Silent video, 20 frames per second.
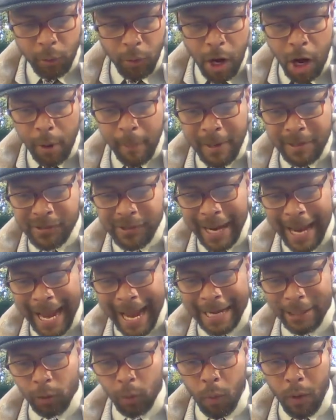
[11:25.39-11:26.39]
Romans
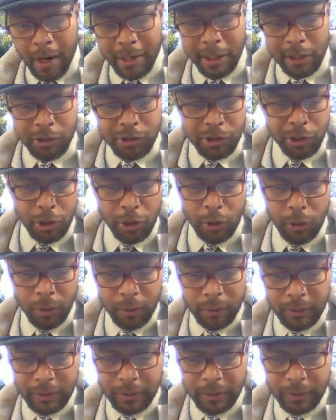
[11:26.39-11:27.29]
8, 1 and 2,